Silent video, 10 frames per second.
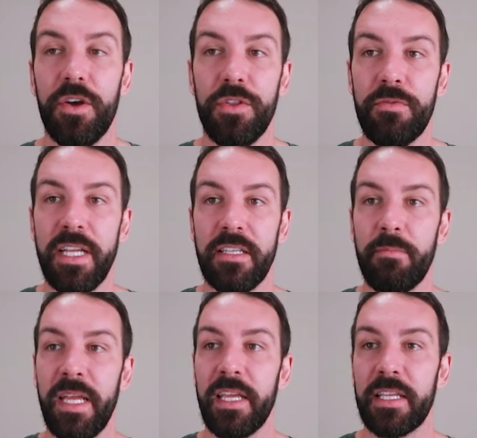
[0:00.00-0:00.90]
The reason
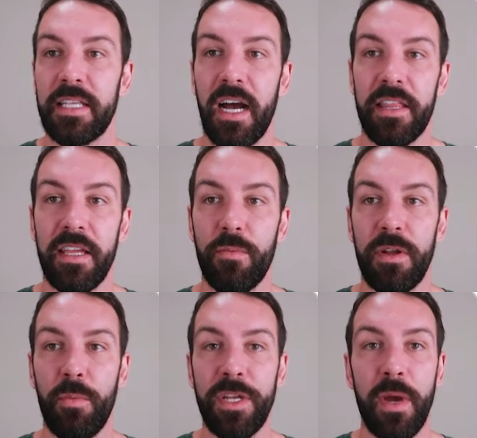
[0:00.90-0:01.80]
being is that I think
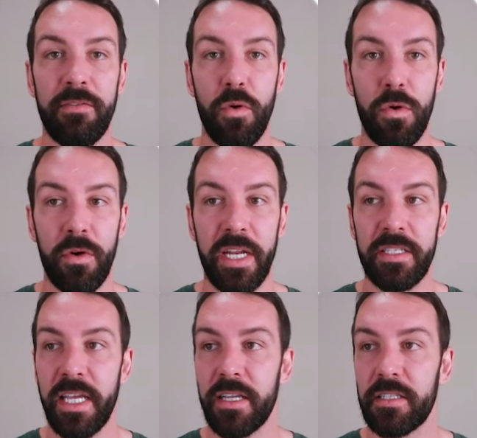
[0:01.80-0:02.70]
when you have all green
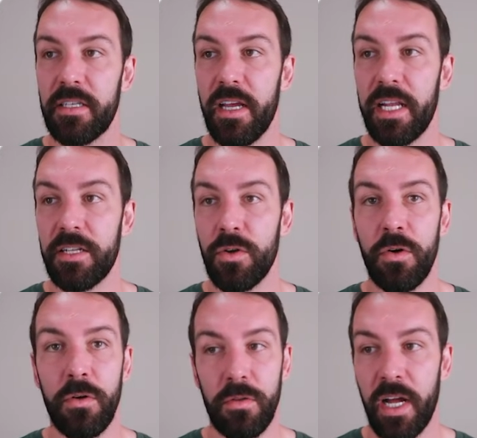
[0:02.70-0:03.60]
ticks and it's
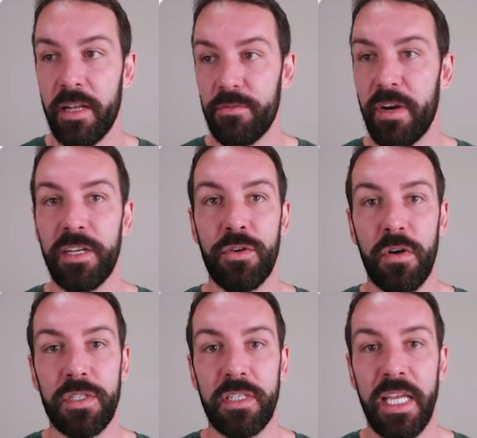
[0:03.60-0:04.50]
all like red
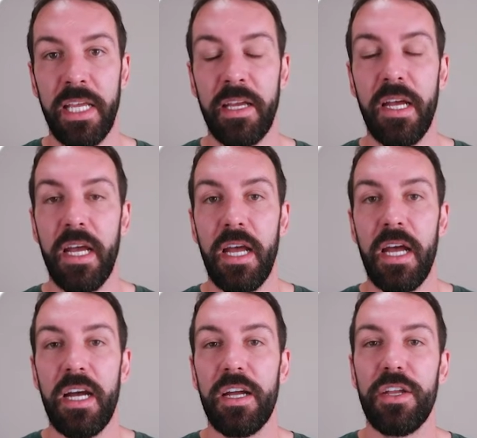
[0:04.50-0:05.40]
crosses here,
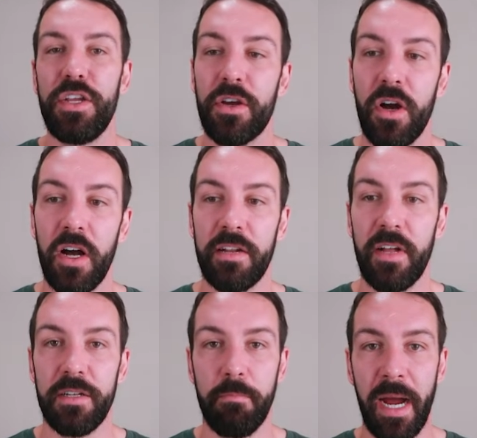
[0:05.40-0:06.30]
you're kind of
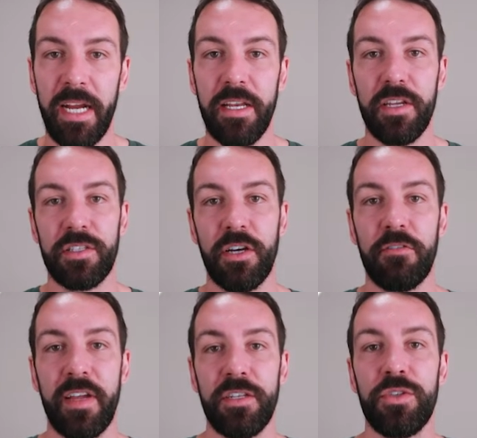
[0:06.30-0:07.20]
like painting
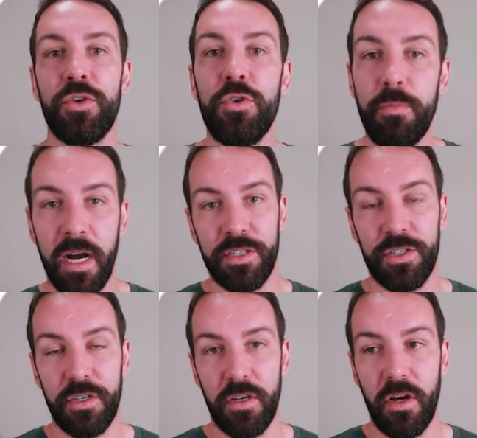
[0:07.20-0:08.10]
yourself in too
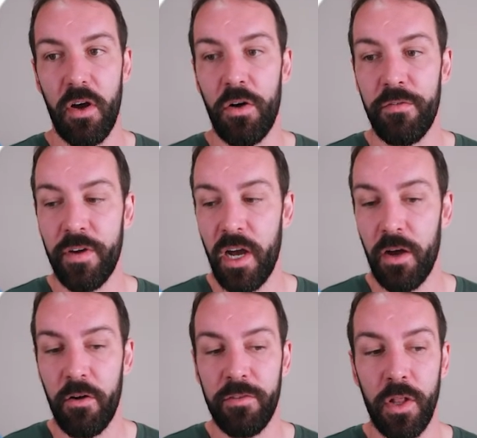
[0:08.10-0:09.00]
much of
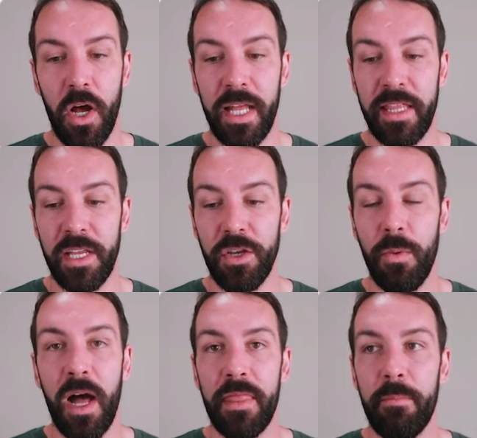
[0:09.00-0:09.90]
a light that
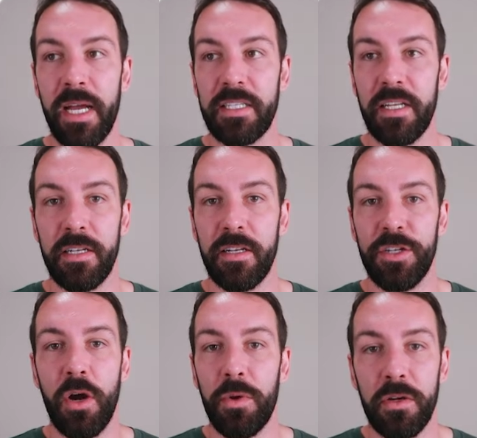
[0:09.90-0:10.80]
you are the best and
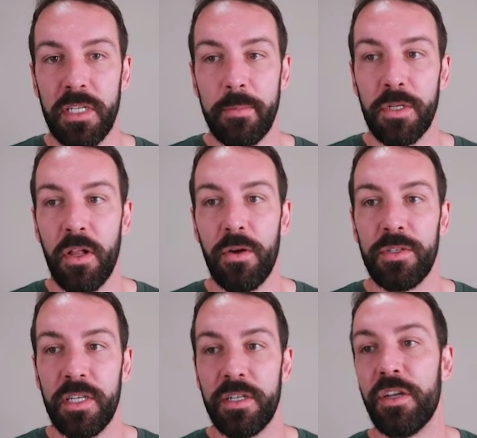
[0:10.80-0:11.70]
no one else comes
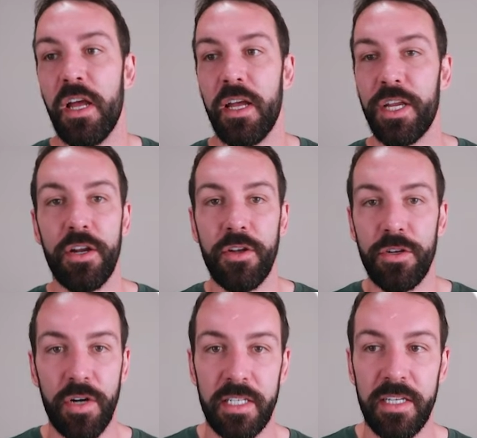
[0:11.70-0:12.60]
close, and
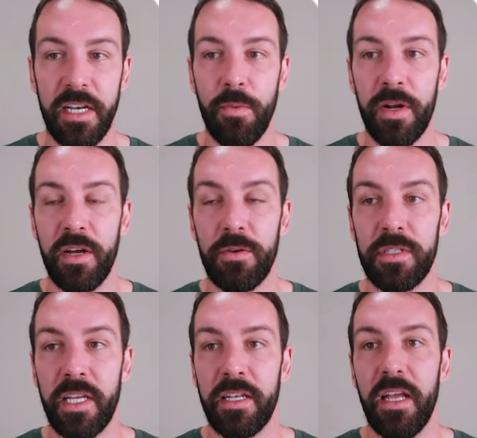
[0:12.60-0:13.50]
don't trust anyone
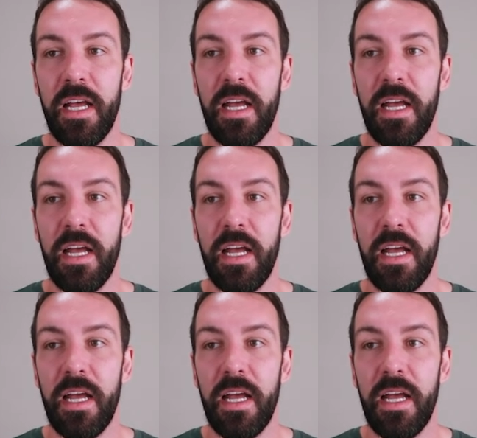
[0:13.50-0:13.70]
else, and